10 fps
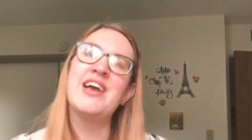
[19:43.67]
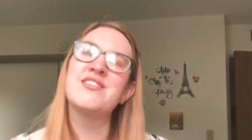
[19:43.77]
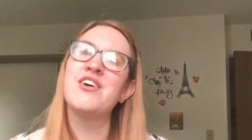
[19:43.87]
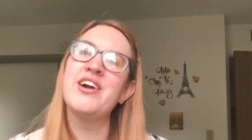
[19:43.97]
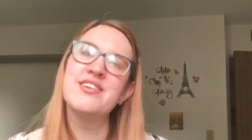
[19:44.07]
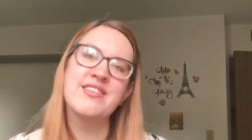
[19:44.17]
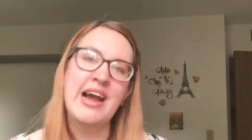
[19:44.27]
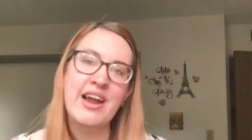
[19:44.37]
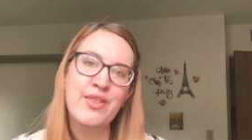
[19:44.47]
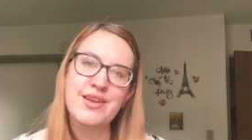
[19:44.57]
As long as
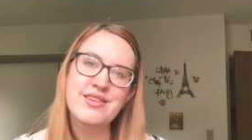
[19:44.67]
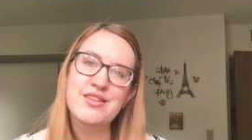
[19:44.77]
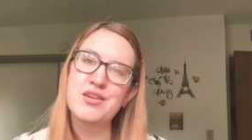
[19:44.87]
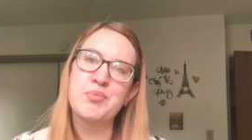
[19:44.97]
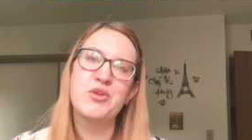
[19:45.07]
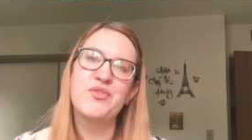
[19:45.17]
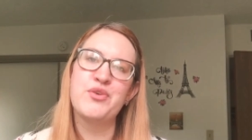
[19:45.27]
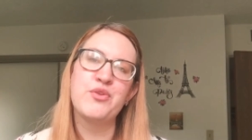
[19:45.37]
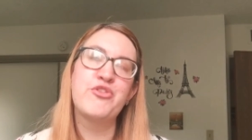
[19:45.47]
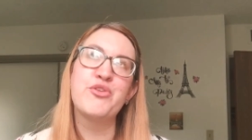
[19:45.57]
Zach thinks I look
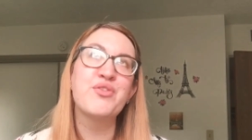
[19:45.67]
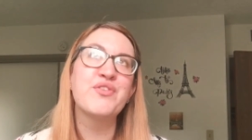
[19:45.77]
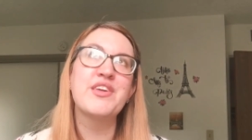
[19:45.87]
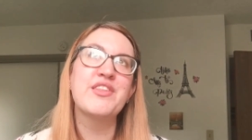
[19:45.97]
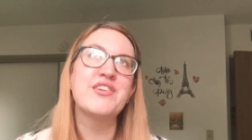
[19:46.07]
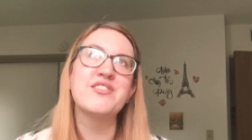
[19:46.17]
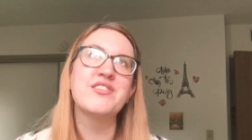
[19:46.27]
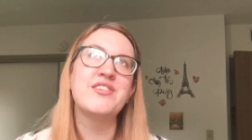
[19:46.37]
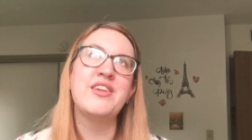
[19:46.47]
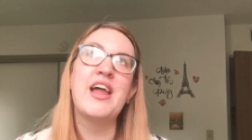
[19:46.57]
beautiful, truthfully,
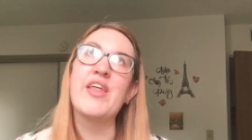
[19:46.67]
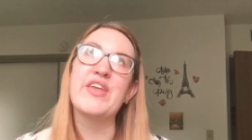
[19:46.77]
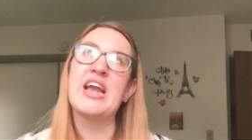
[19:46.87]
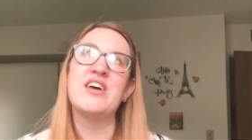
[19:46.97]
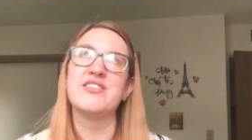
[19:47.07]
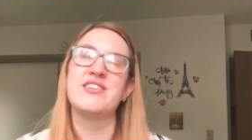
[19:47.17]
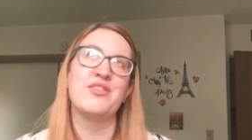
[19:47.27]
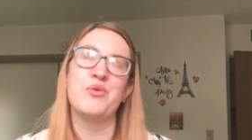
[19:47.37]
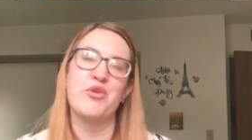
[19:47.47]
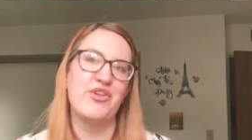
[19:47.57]
there's nothing else
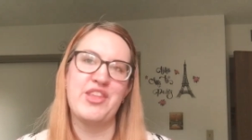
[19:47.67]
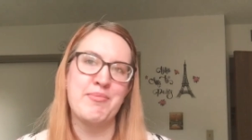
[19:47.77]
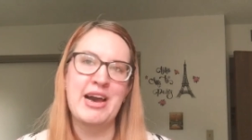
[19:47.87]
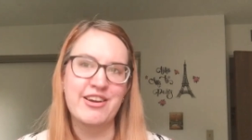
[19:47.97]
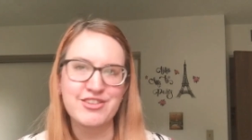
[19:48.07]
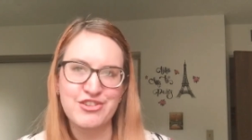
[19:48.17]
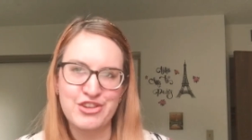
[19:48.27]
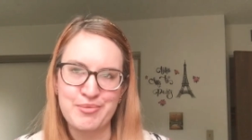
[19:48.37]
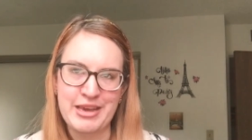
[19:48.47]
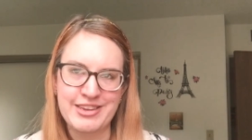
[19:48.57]
in the world that matters
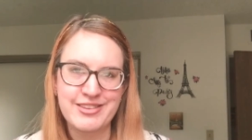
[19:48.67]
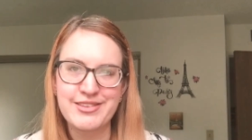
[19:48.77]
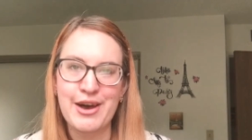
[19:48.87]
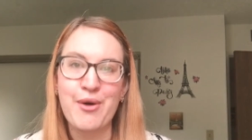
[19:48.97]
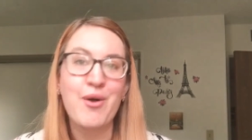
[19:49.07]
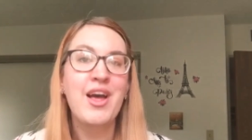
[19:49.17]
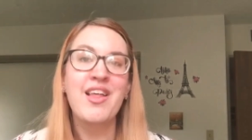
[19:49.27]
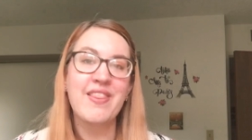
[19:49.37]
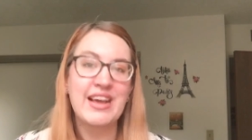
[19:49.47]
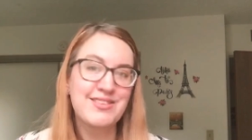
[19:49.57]
to me. So
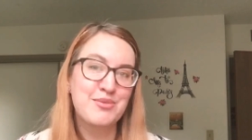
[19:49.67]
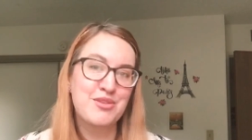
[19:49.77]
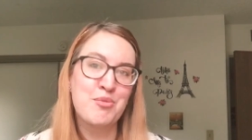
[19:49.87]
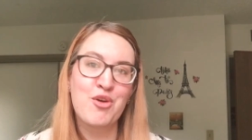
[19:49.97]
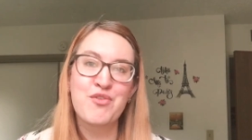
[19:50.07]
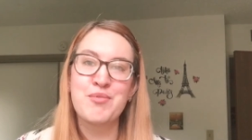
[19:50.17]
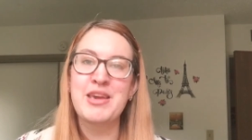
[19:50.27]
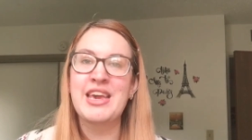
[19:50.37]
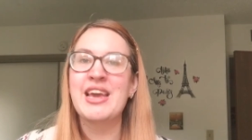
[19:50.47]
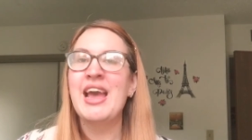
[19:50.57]
less was more for
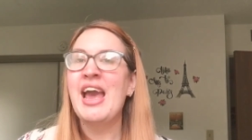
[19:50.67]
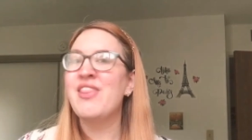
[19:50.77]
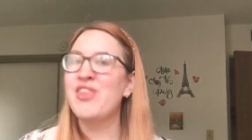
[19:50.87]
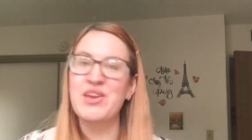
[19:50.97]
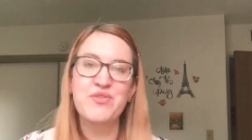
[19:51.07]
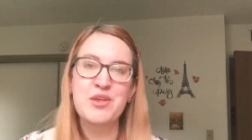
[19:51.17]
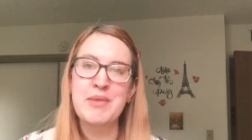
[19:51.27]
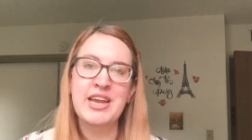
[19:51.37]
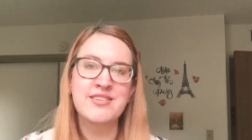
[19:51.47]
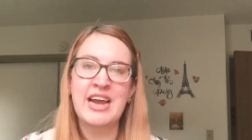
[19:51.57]
me, and thankfully
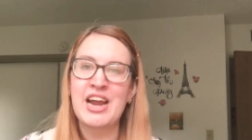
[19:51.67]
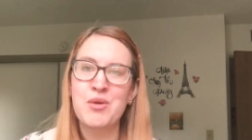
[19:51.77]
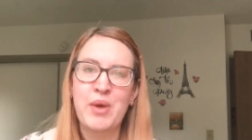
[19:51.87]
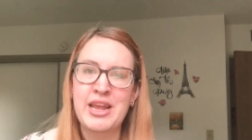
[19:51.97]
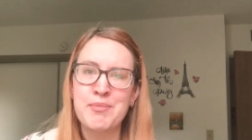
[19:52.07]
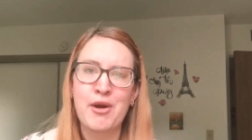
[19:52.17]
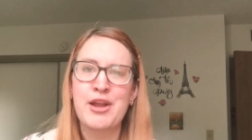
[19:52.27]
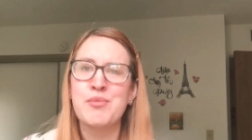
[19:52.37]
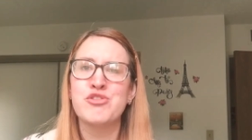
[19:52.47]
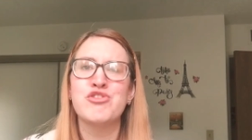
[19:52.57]
my entire wedding
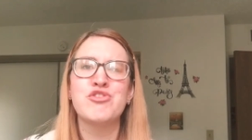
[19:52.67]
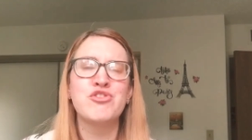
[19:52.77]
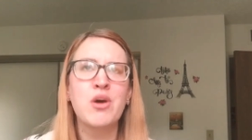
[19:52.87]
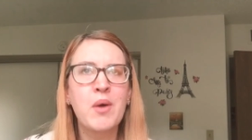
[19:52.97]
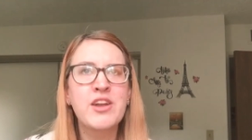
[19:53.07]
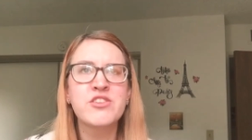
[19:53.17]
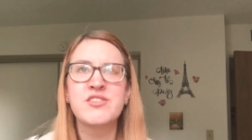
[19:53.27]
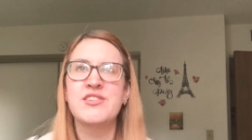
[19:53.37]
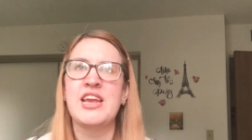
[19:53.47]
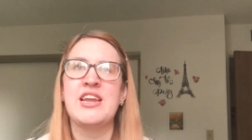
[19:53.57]
party was just so
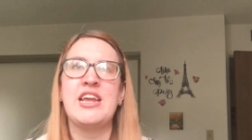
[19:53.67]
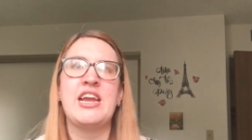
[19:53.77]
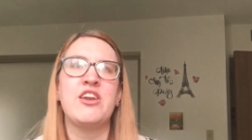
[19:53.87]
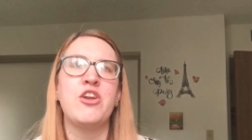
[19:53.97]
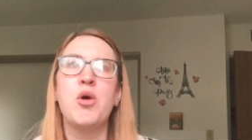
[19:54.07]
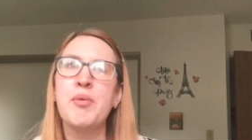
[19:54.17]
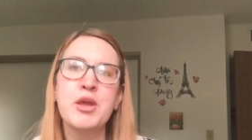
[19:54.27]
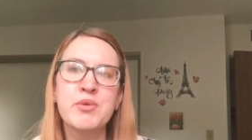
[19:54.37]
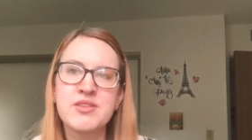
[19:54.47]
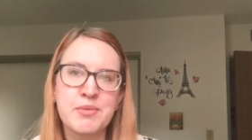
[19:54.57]
understanding.
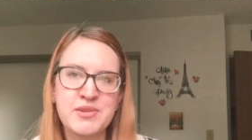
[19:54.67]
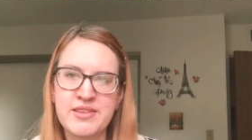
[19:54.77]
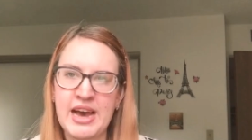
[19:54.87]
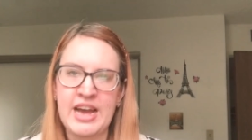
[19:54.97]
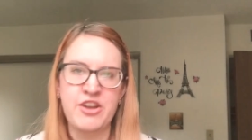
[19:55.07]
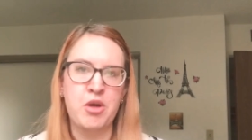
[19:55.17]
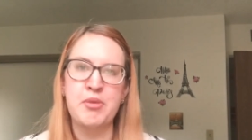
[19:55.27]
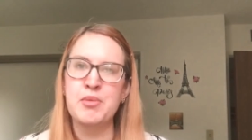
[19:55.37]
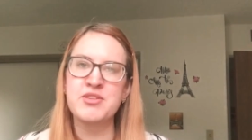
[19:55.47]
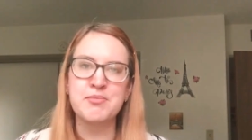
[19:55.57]
Nobody was upset,
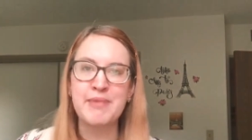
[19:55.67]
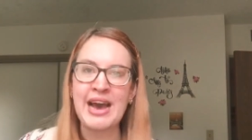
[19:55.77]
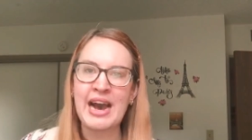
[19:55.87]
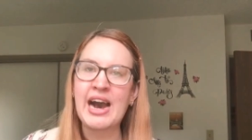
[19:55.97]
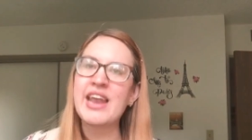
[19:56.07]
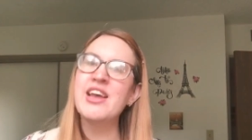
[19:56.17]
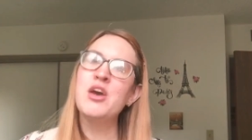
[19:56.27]
nobody was mad.